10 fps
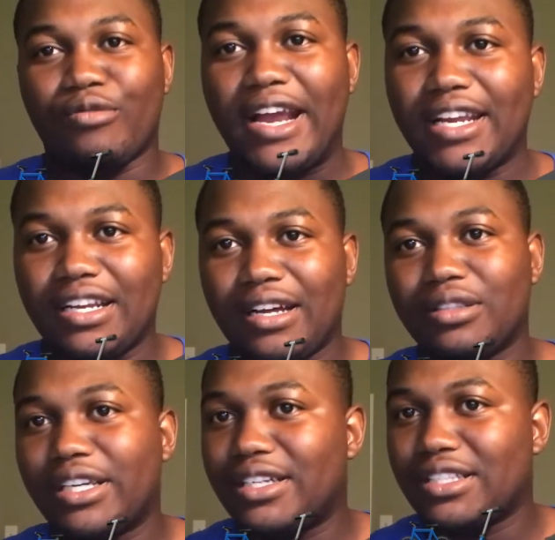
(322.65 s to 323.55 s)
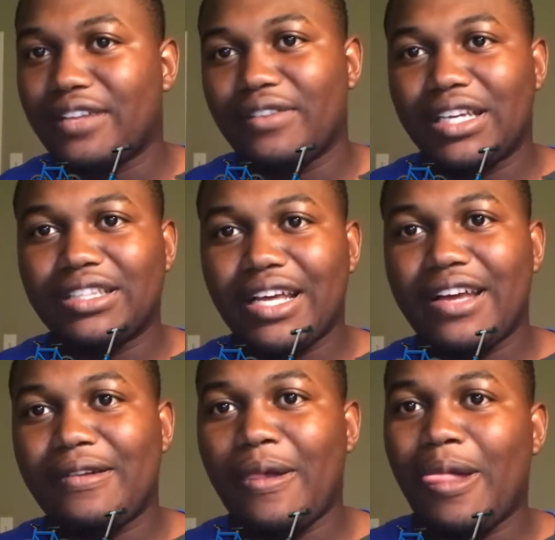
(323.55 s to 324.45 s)
raining out there, stuff like
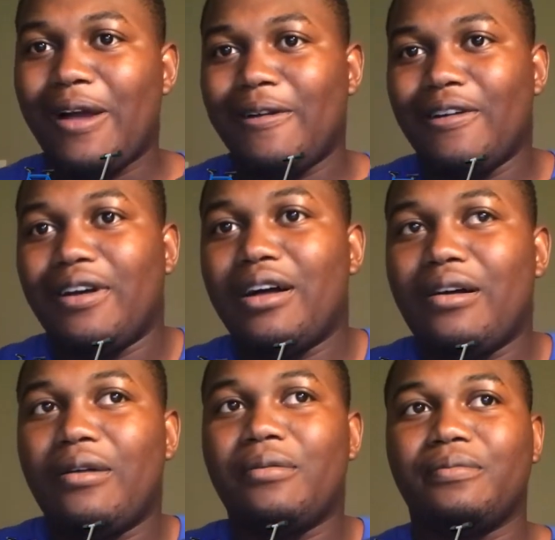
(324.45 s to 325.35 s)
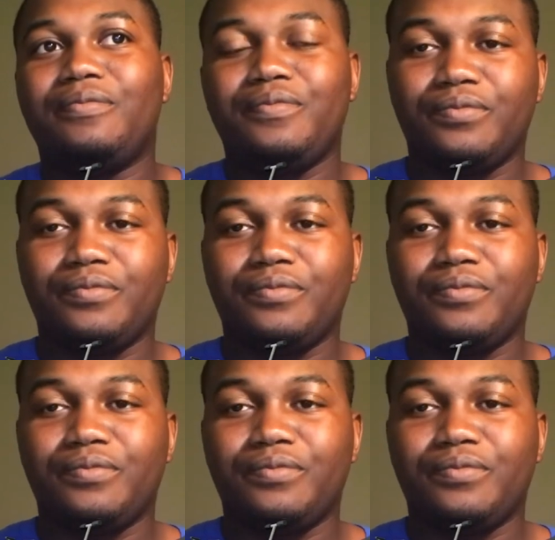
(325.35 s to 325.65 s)
that, um,